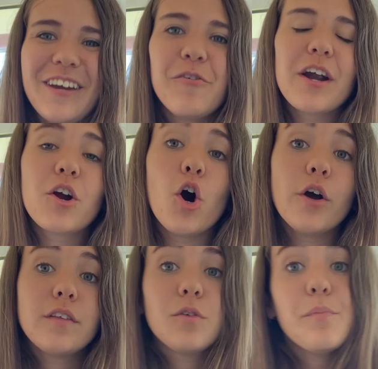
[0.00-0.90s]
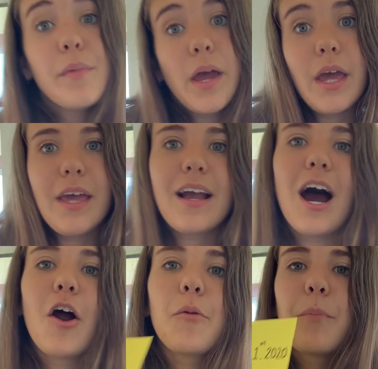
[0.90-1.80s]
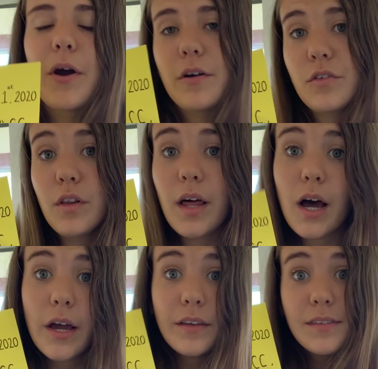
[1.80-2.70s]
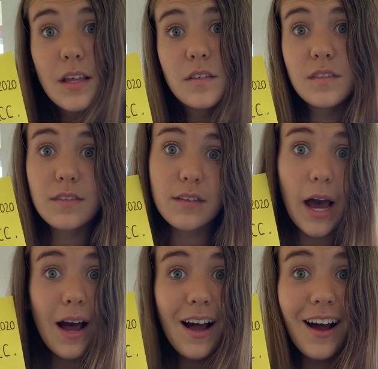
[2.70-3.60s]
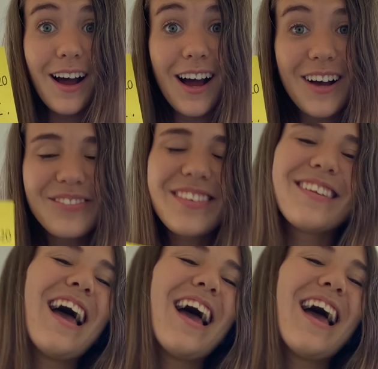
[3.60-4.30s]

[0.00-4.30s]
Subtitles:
we're going to make our personalized stamps.